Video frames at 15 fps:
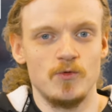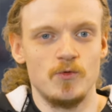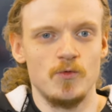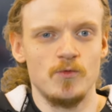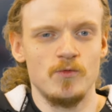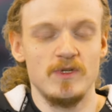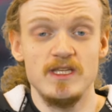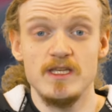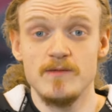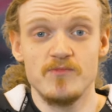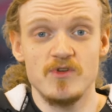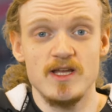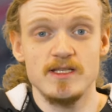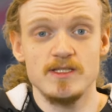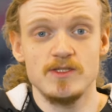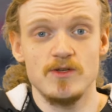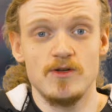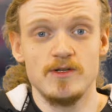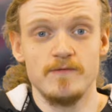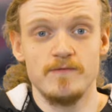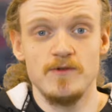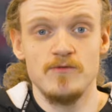who he impressed
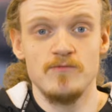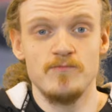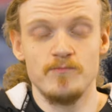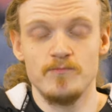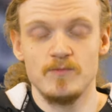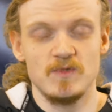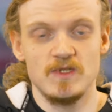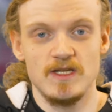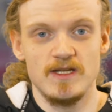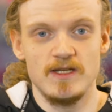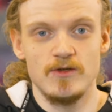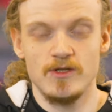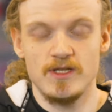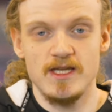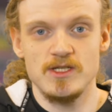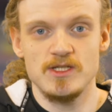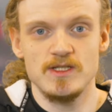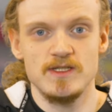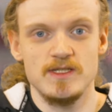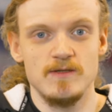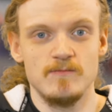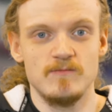on a few
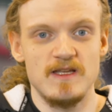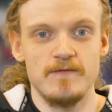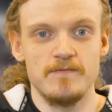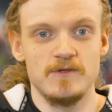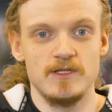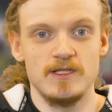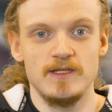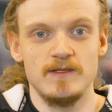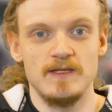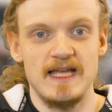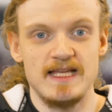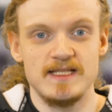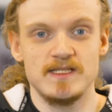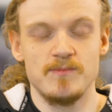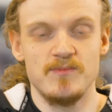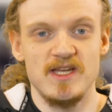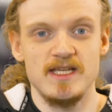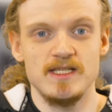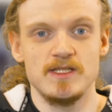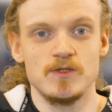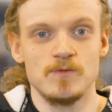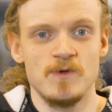occasions. He definitely has the
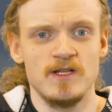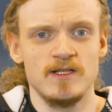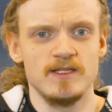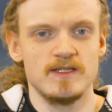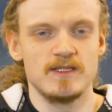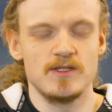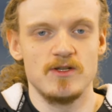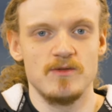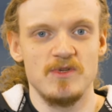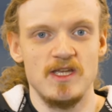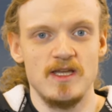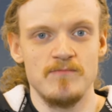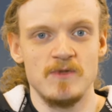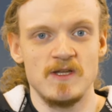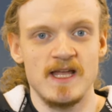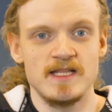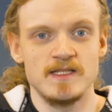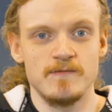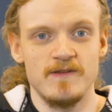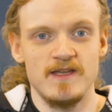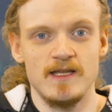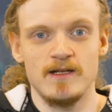pace as well. It's going to be him
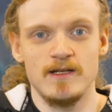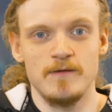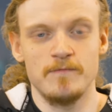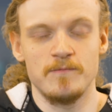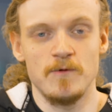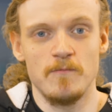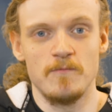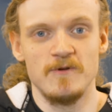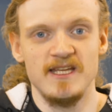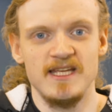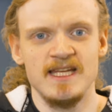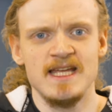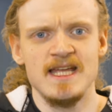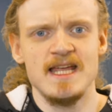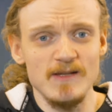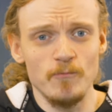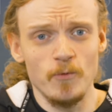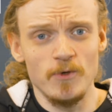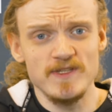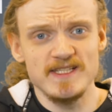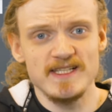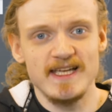against Fairclough probably.
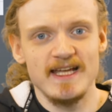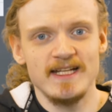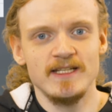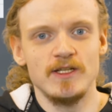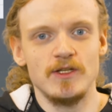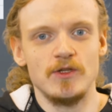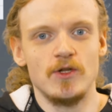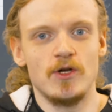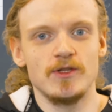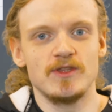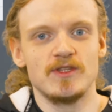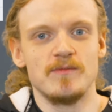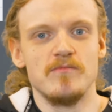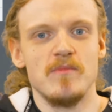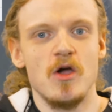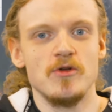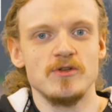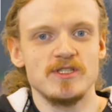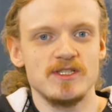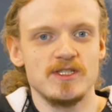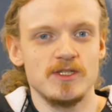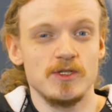Once again, not the
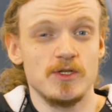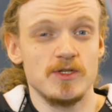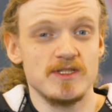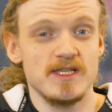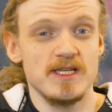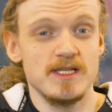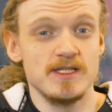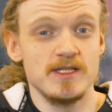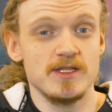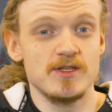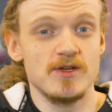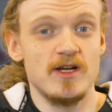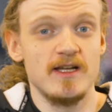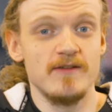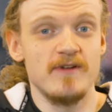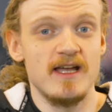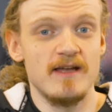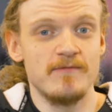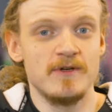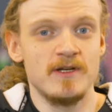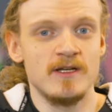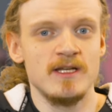most consistent driver
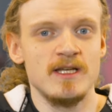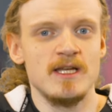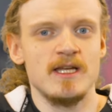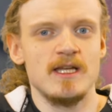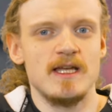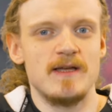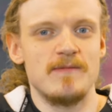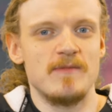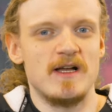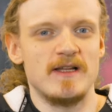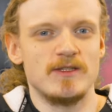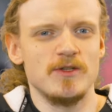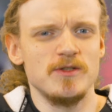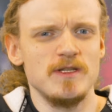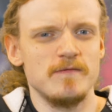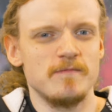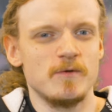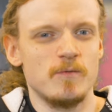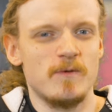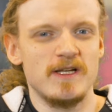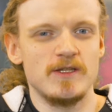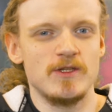ever. I don't even
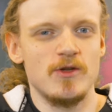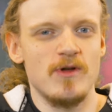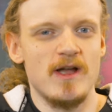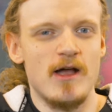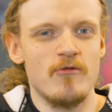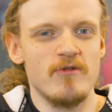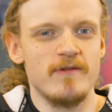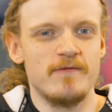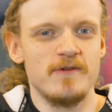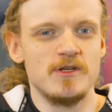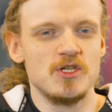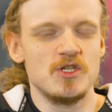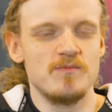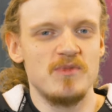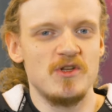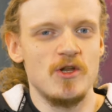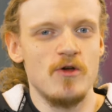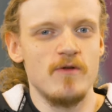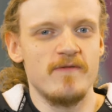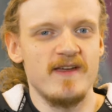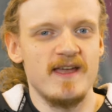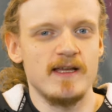quite know how he finished
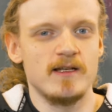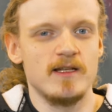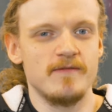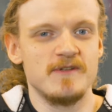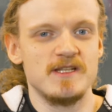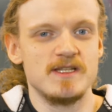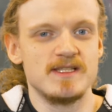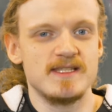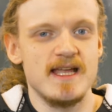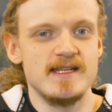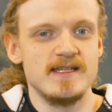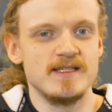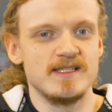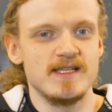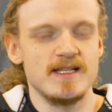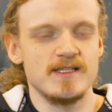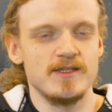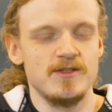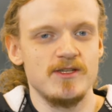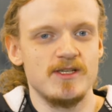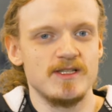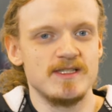below Fairclough in the standings. That's how
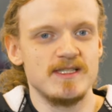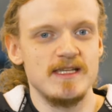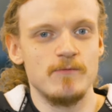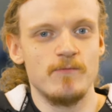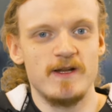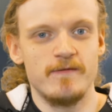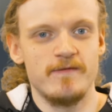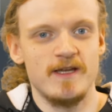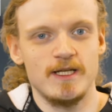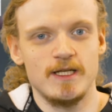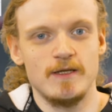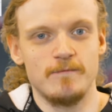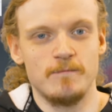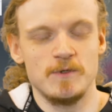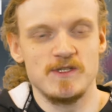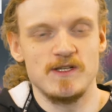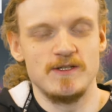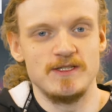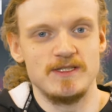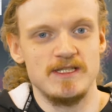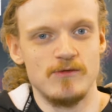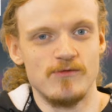you can see when Fairclough was on
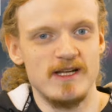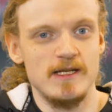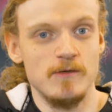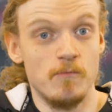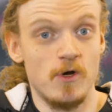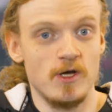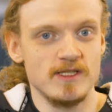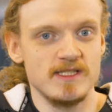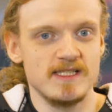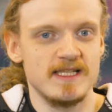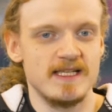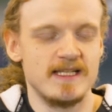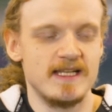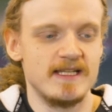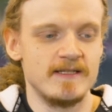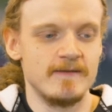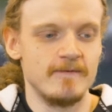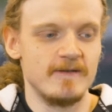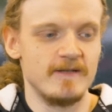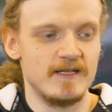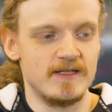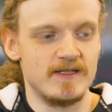it, he really was, and then
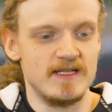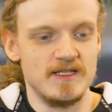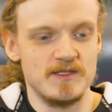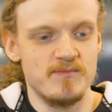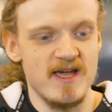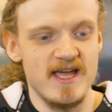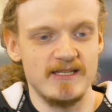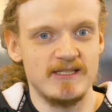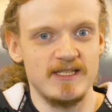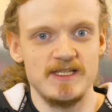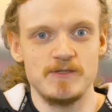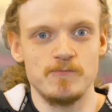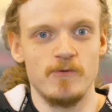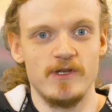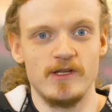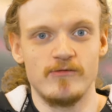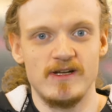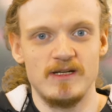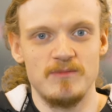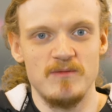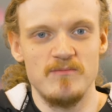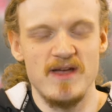his bad days were
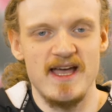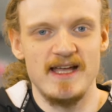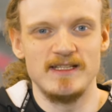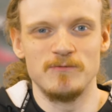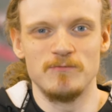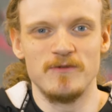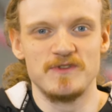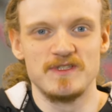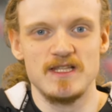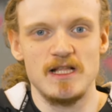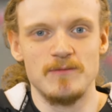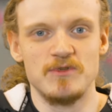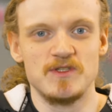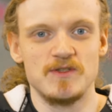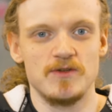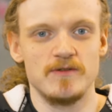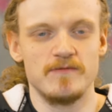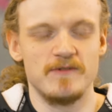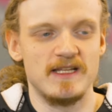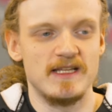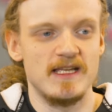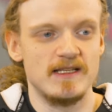incredibly bad, and with Stilp it sort of
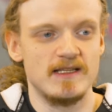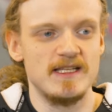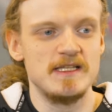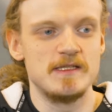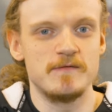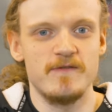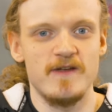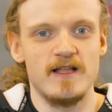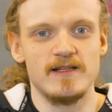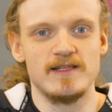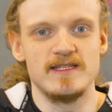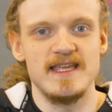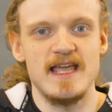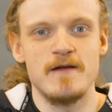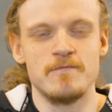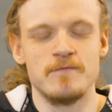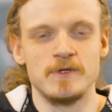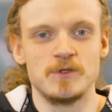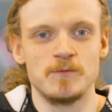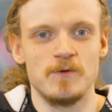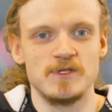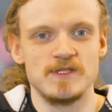at least felt the
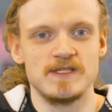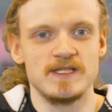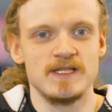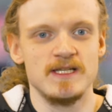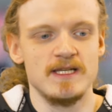average was